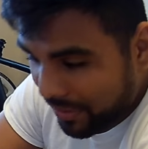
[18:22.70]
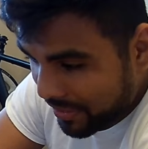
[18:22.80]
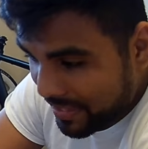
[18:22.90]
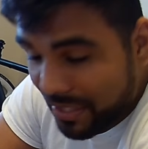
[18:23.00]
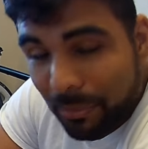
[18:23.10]

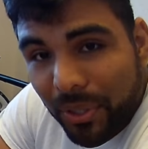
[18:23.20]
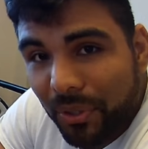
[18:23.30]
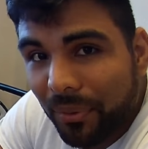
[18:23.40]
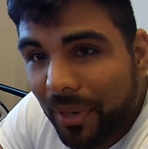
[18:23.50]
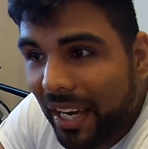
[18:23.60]
this
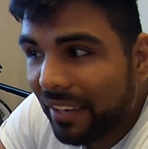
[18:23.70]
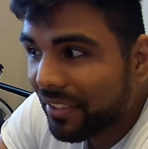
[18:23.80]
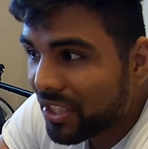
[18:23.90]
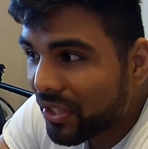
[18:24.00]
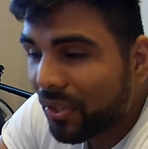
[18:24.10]
computer arrived,
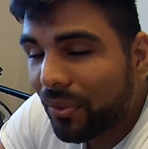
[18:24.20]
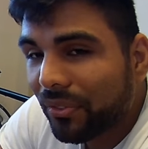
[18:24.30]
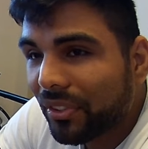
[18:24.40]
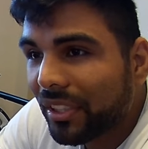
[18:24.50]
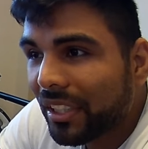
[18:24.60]
it took a
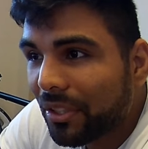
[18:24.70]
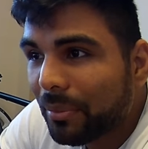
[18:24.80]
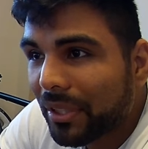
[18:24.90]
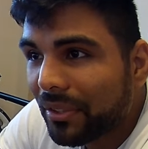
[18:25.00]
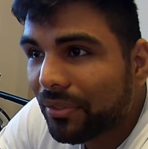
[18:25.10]
little
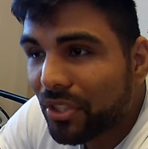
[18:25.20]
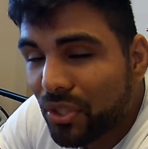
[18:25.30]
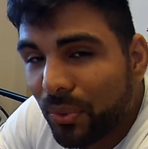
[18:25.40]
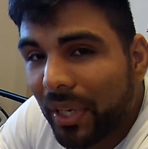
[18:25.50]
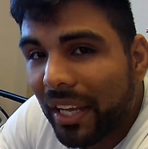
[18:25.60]
bit over
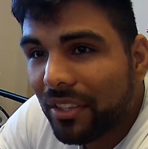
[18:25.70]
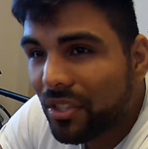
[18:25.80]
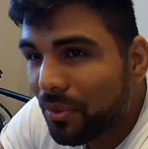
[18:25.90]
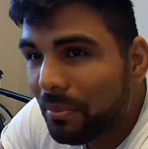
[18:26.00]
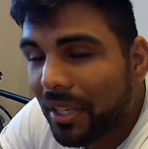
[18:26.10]

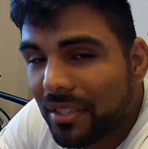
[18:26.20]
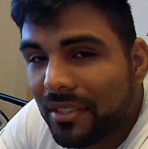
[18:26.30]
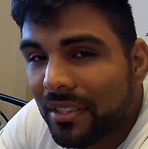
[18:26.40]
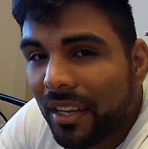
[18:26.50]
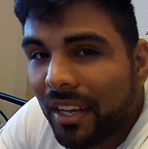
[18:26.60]
2
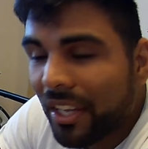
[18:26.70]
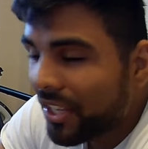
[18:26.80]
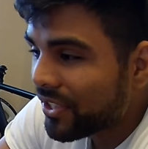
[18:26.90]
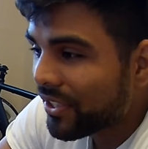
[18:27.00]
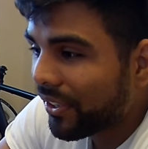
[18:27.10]
months.
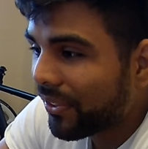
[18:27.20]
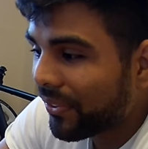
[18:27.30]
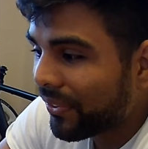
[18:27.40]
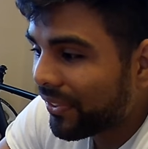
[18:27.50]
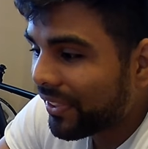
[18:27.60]

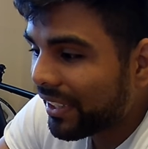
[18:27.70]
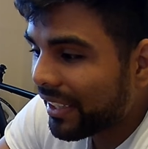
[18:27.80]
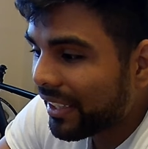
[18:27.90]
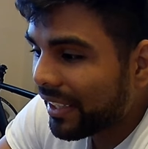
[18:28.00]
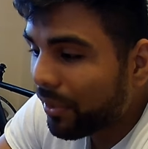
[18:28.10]
So
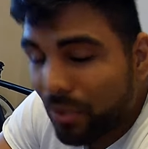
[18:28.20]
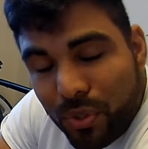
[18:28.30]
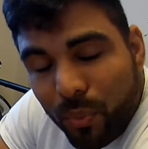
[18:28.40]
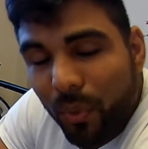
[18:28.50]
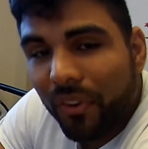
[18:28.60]
it
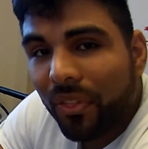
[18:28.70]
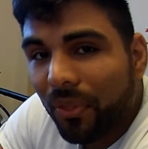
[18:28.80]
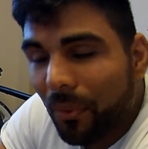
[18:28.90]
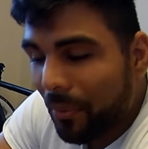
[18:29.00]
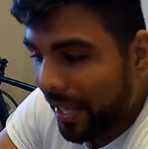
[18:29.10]
was worth
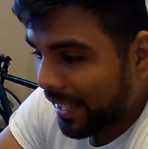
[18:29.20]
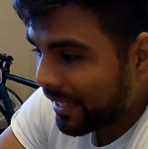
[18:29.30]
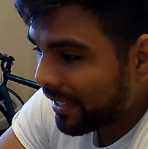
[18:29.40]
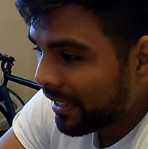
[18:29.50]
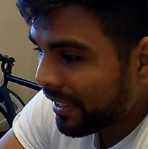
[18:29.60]
the wait.
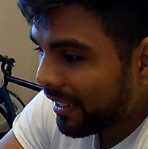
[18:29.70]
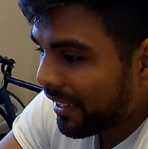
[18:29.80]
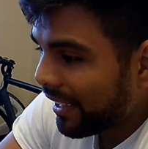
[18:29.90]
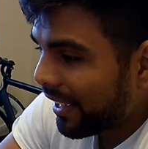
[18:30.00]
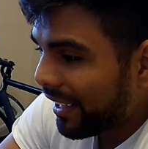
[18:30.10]

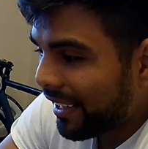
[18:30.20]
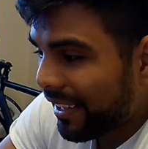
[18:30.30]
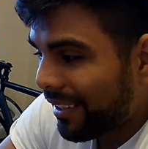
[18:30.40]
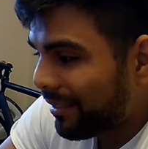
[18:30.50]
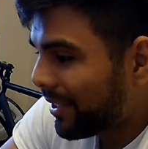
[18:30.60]

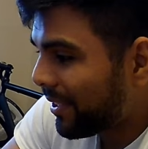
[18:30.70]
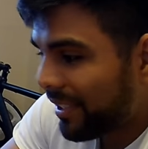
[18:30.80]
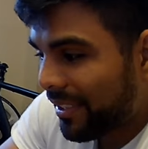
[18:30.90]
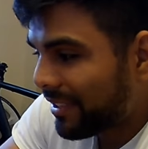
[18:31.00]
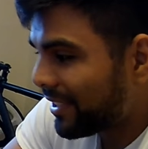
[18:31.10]
And
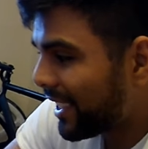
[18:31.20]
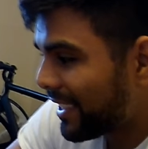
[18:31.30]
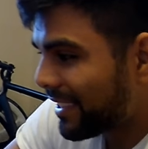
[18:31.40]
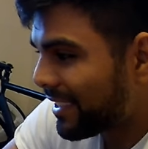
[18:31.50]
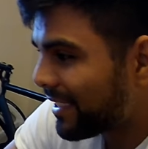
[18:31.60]
you
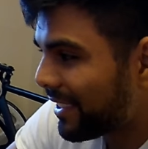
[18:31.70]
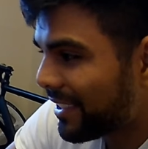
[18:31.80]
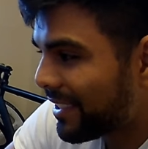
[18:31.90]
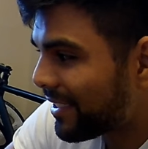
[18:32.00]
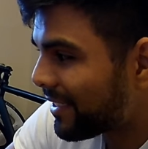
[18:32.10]
guys can see,
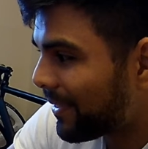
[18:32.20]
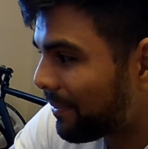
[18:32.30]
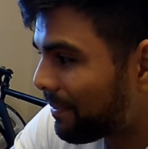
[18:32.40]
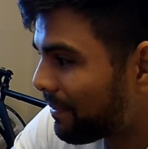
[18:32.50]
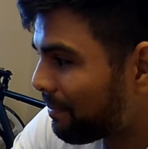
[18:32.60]
it's a
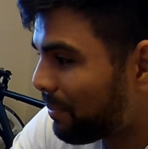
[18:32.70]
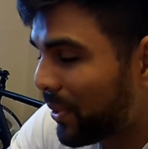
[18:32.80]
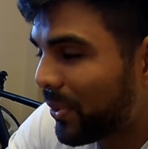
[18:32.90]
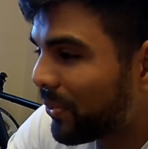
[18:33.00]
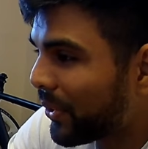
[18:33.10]

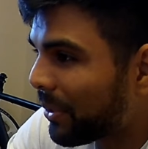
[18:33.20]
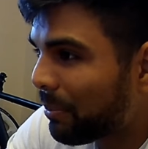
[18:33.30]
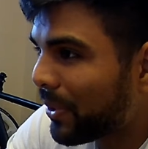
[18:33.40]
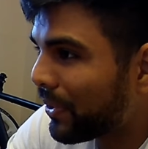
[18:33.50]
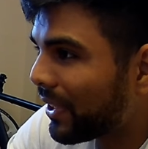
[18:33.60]
beautiful
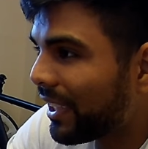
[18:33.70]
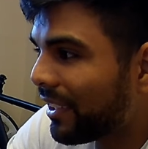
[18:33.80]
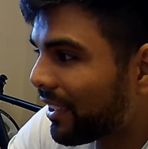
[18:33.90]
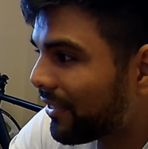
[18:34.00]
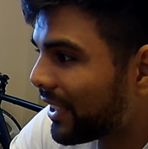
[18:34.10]
computer. I
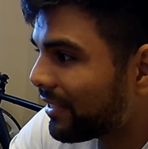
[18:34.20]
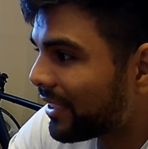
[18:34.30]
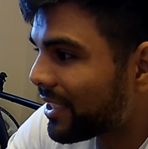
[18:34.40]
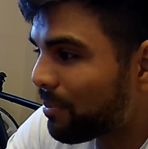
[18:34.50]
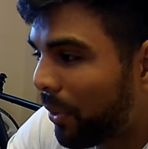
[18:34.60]
love it.
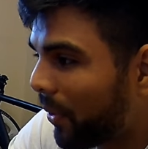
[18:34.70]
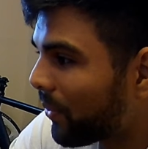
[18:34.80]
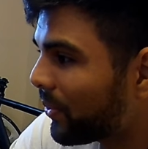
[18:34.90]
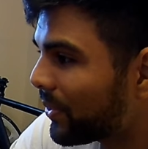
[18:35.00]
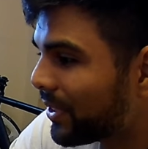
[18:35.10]
It's
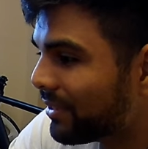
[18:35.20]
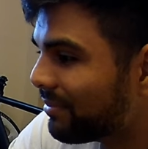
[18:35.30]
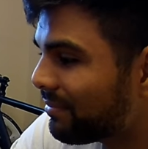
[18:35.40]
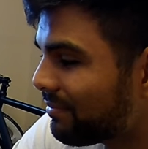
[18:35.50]
powerful, and